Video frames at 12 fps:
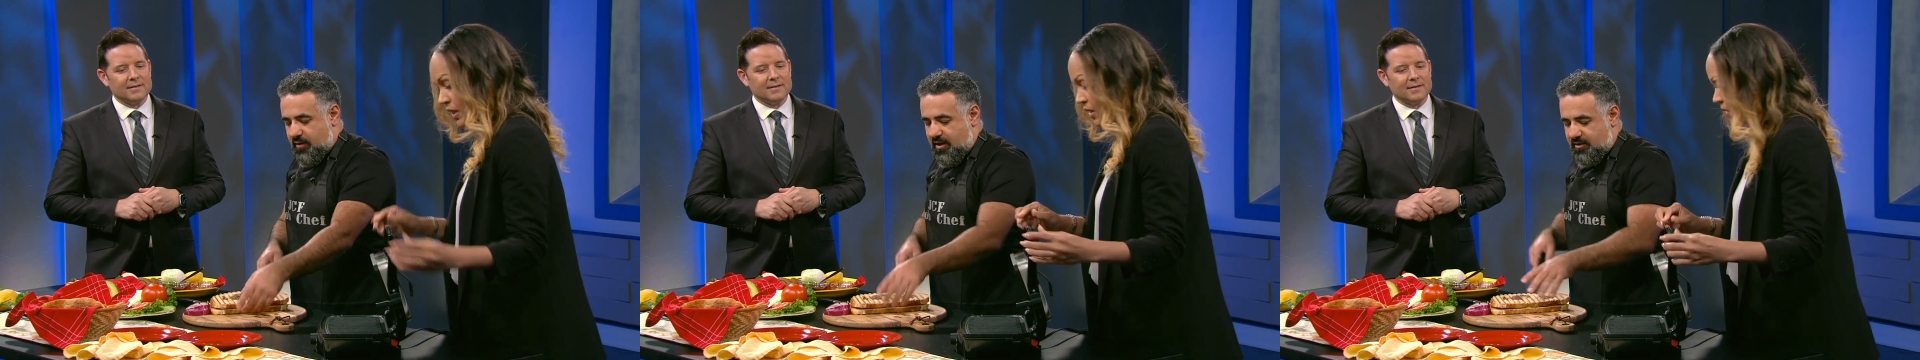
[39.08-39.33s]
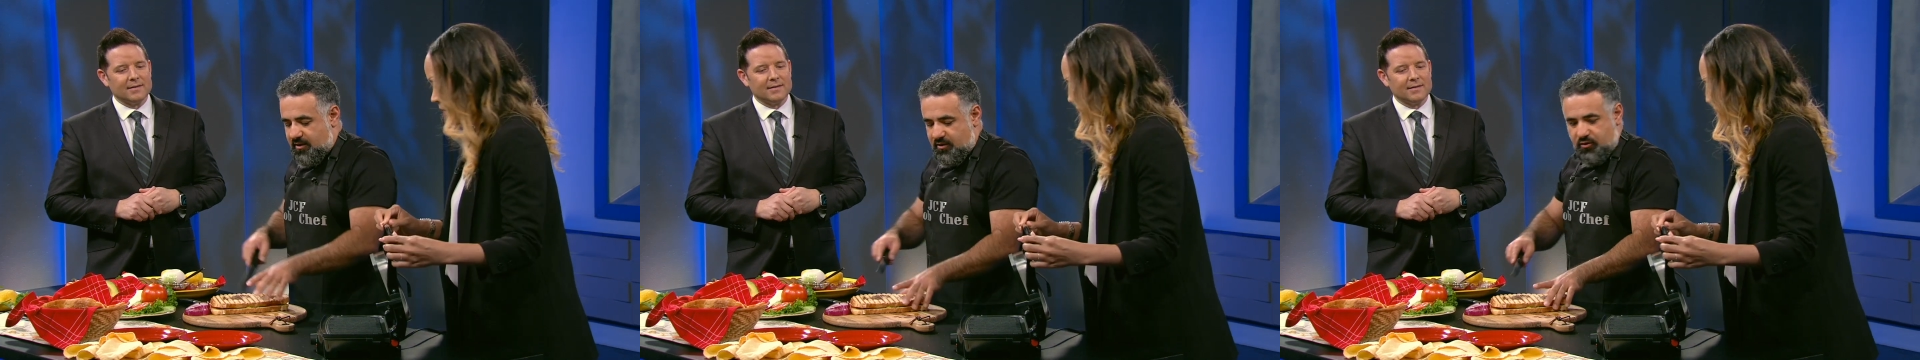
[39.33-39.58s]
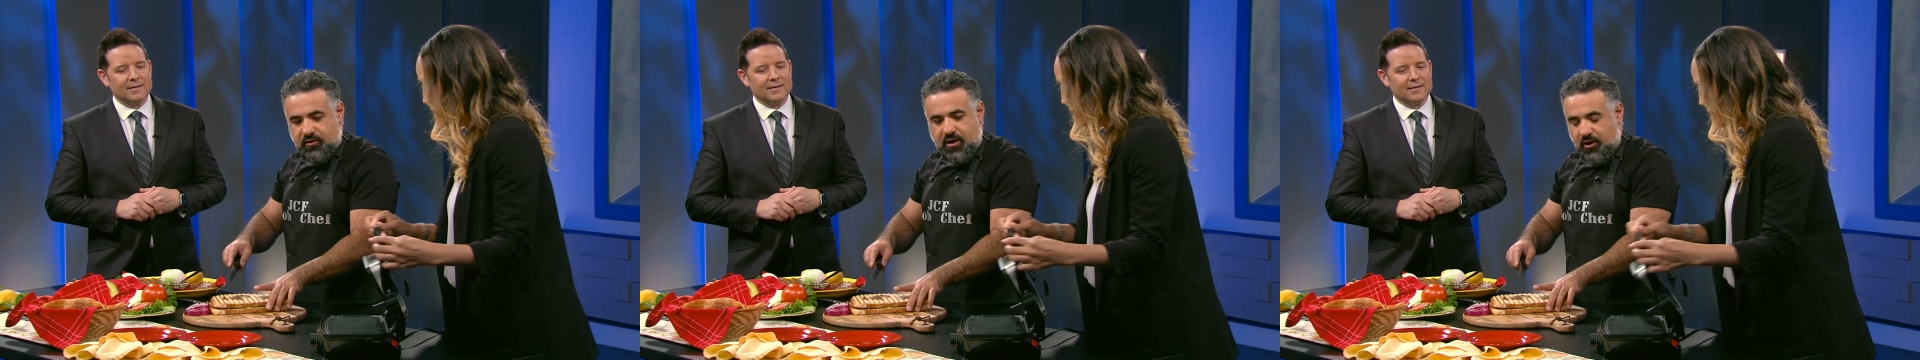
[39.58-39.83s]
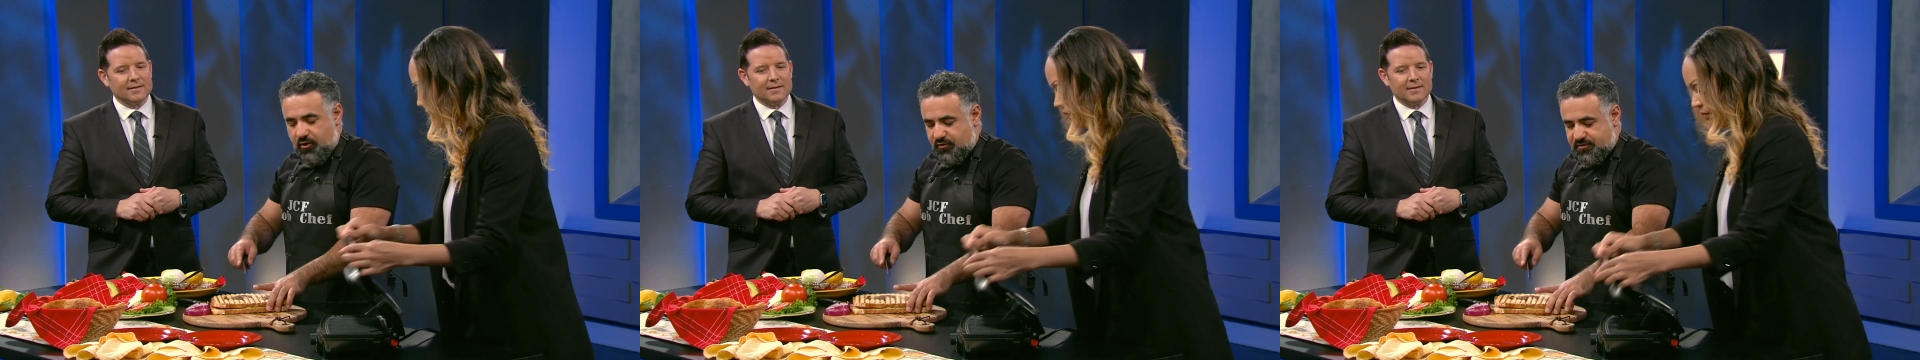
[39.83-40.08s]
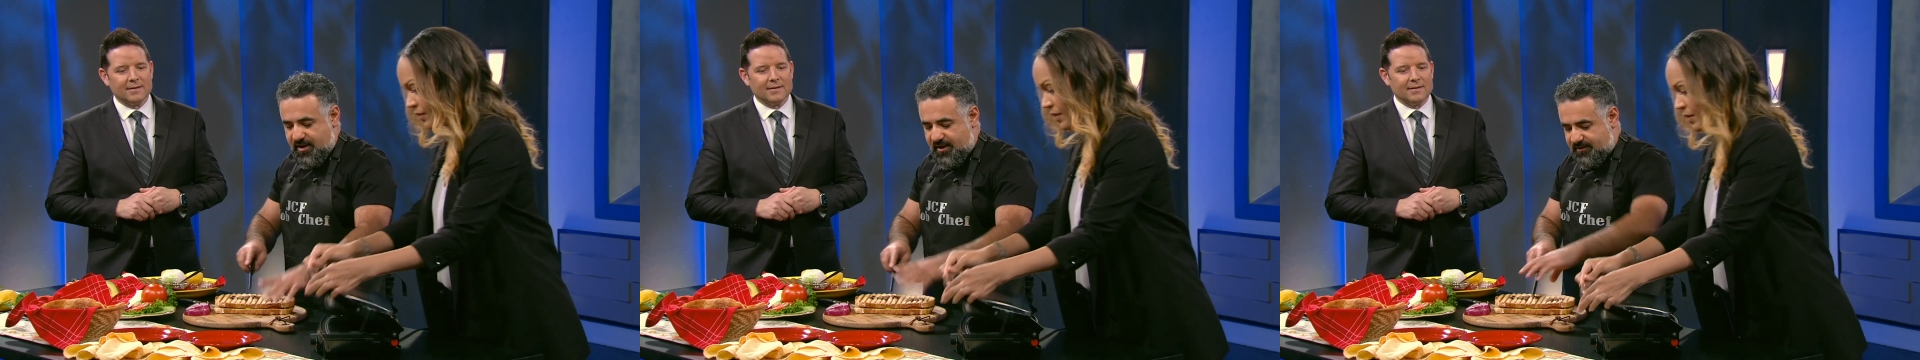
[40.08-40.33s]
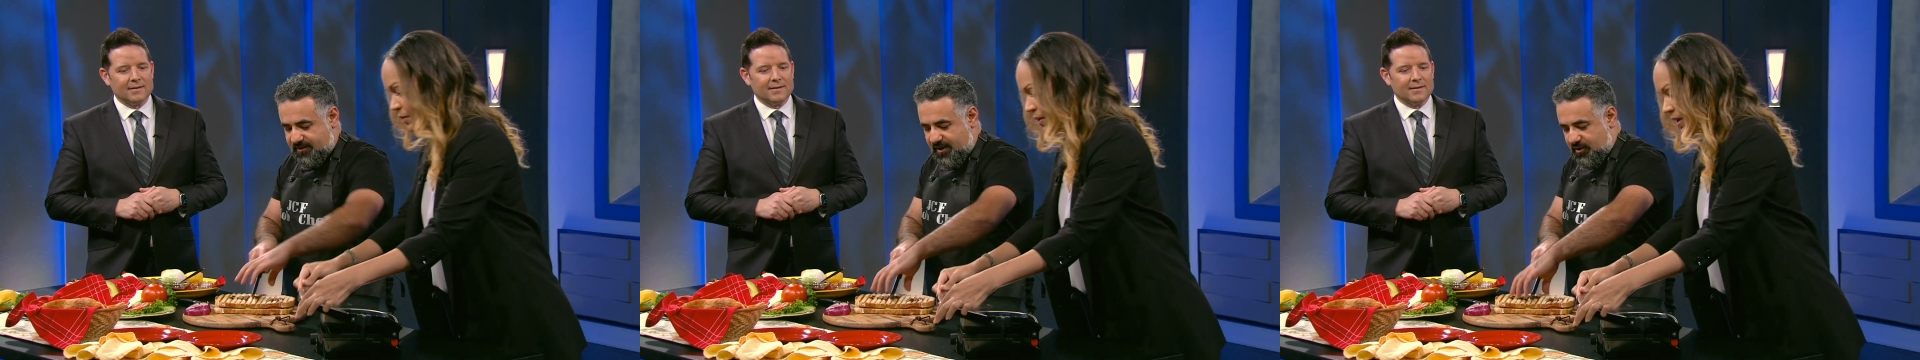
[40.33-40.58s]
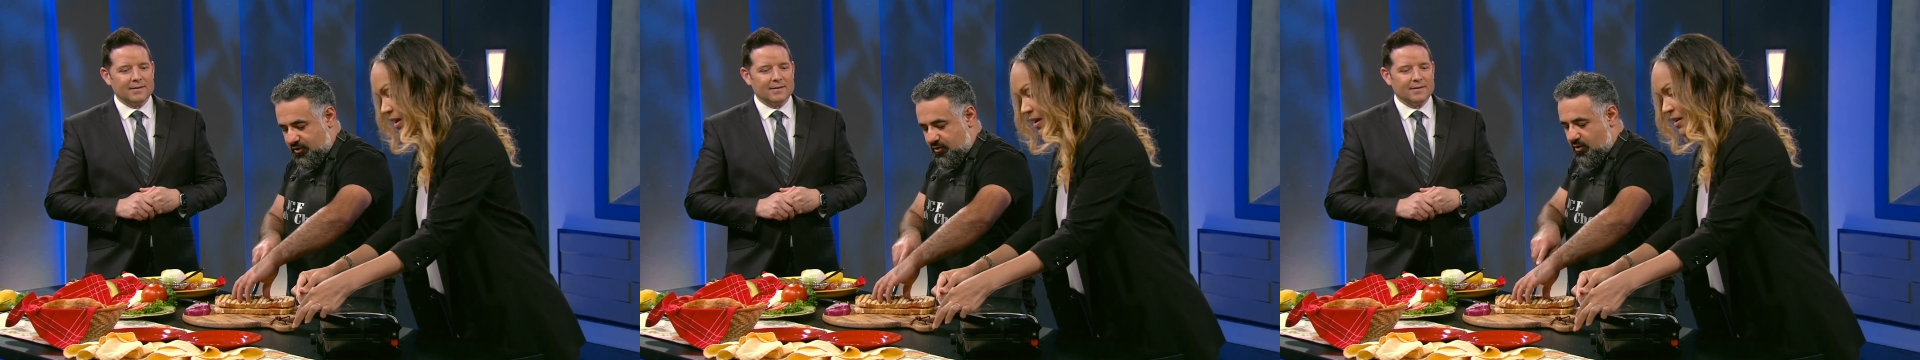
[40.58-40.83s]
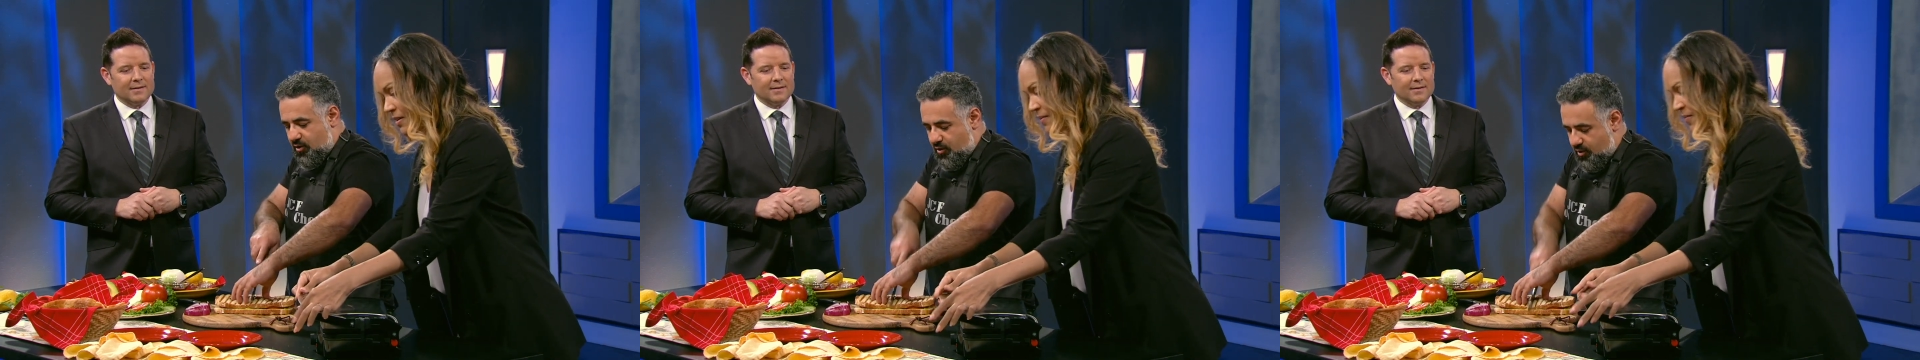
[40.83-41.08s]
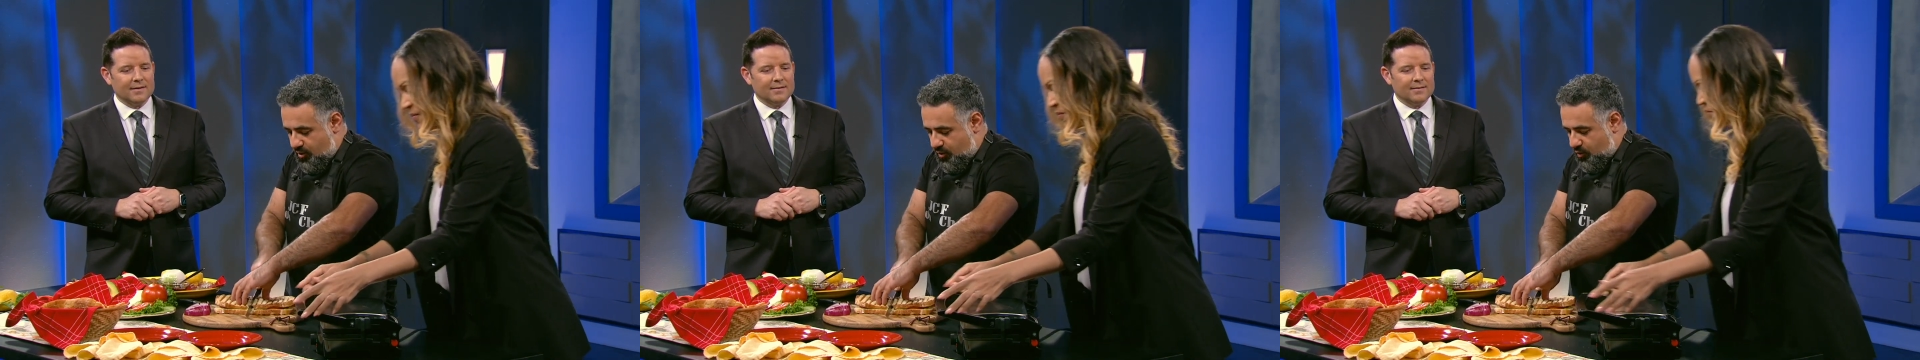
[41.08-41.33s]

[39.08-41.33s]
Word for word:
Speaker 1: ready. You can close that. Thank Okay. you. All